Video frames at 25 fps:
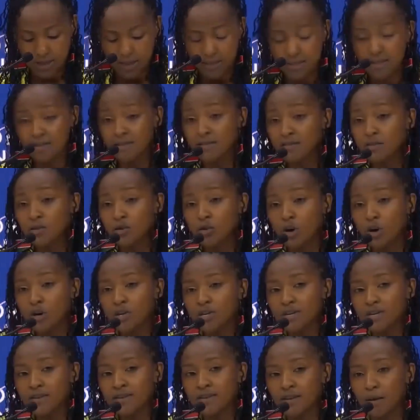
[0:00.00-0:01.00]
This is not
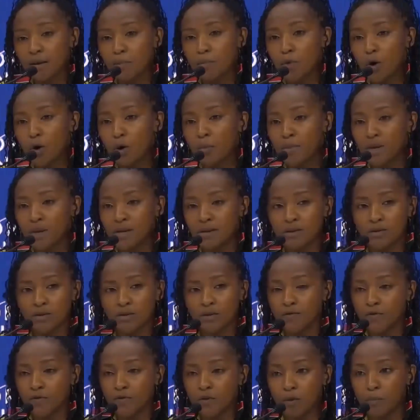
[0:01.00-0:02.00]
just a moment
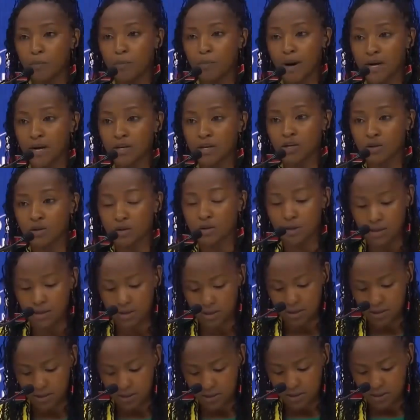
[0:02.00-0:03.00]
of compassion.
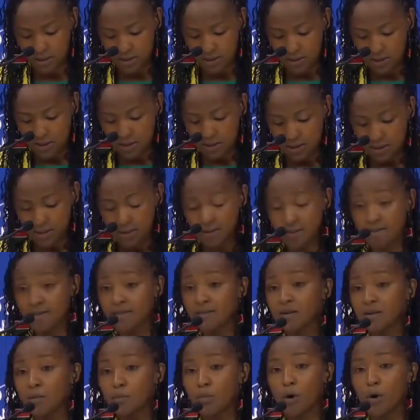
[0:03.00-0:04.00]
This
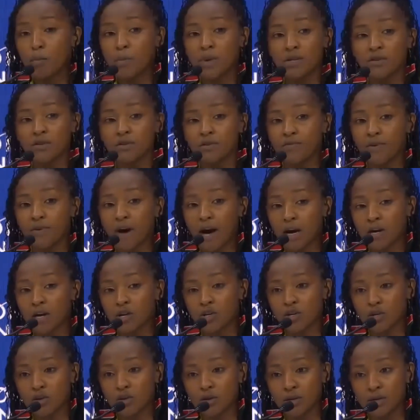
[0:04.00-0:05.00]
is a moment of
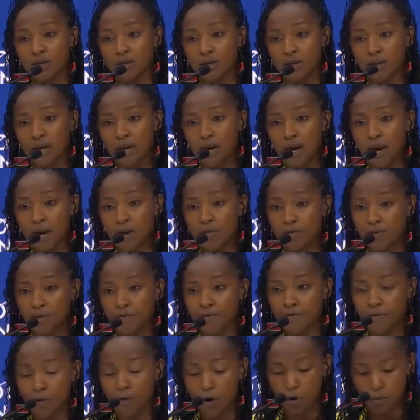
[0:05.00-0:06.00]
action and
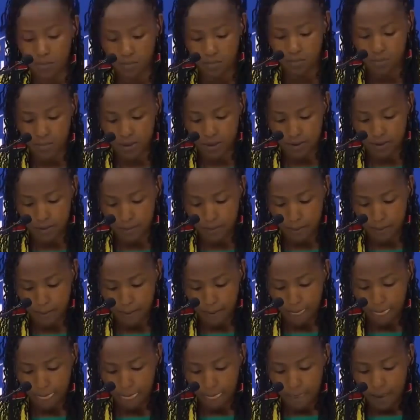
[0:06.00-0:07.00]
reform.
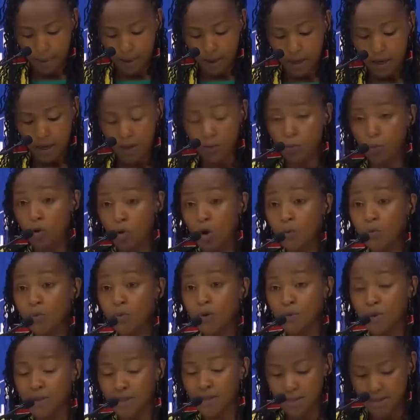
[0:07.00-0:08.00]
And what
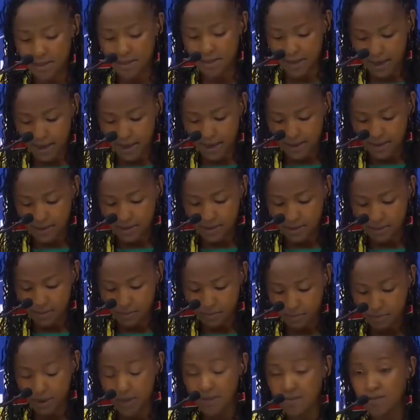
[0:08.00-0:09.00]
we will gain
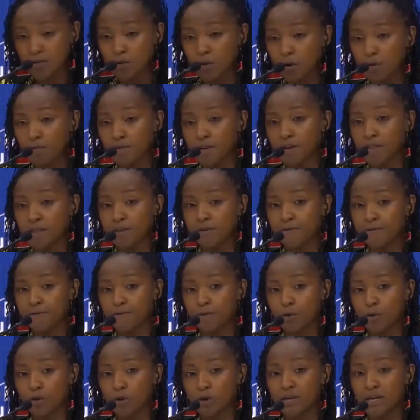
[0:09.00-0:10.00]
by solving the
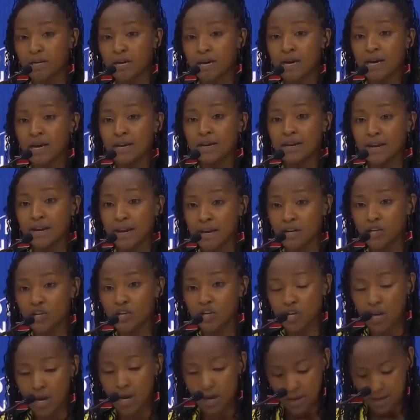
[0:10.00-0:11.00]
food,
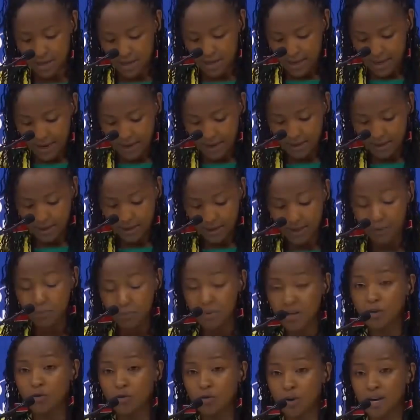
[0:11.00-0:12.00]
nature, and
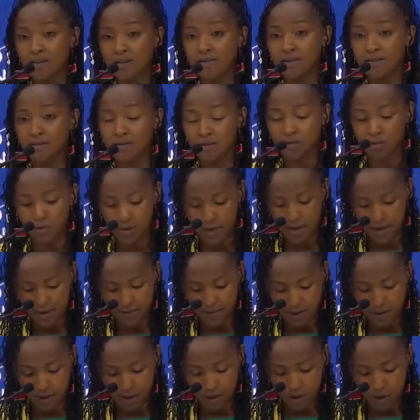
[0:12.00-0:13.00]
climate crisis
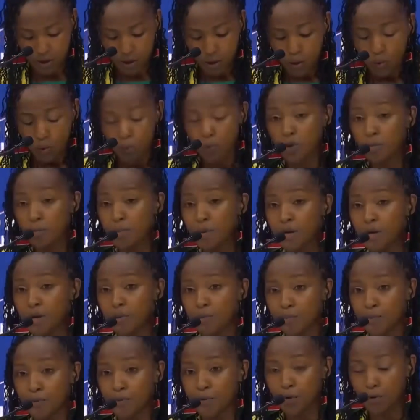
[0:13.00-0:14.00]
together will be
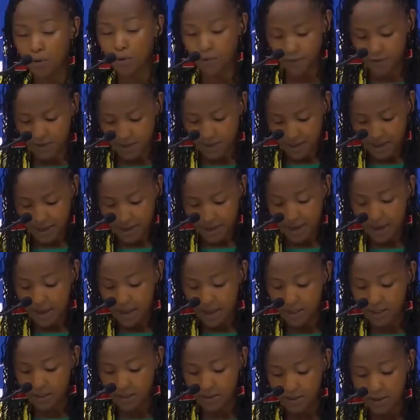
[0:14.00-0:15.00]
improved
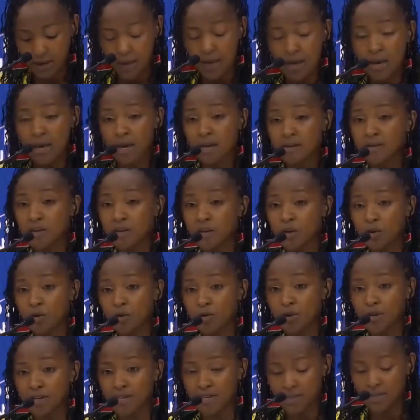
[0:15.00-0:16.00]
health,
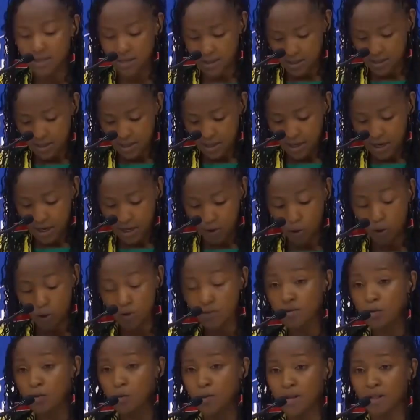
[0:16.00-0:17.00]
security, and
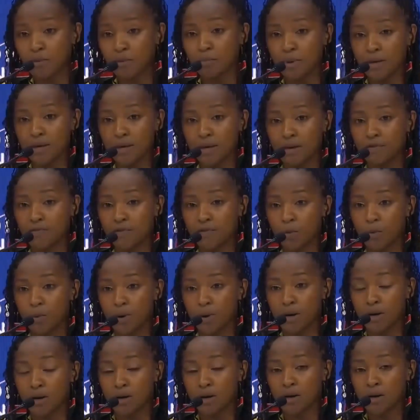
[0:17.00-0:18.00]
also well-being
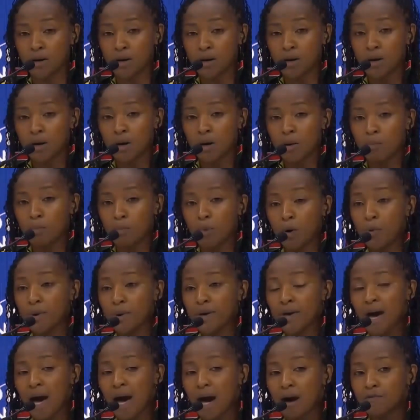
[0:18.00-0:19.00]
everywhere. But
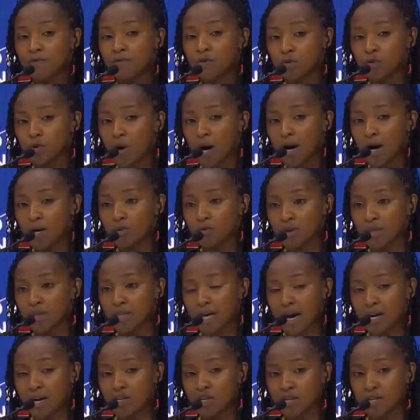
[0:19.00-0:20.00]
we have to act with
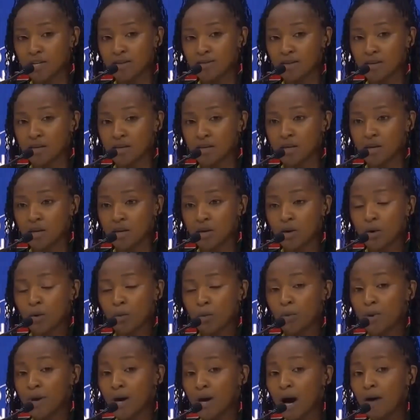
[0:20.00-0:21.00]
urgency.
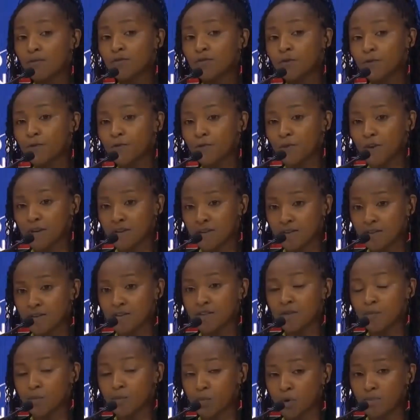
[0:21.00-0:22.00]
We have to fix
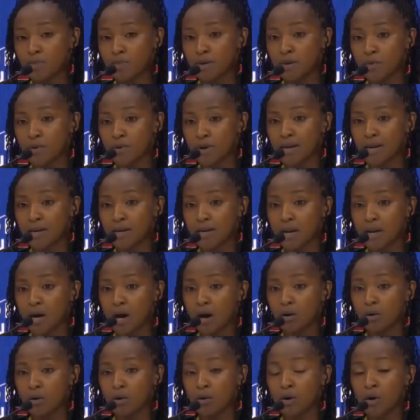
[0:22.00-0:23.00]
this problem right
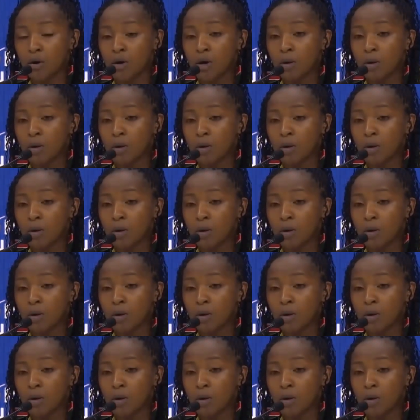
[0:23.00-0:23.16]
now,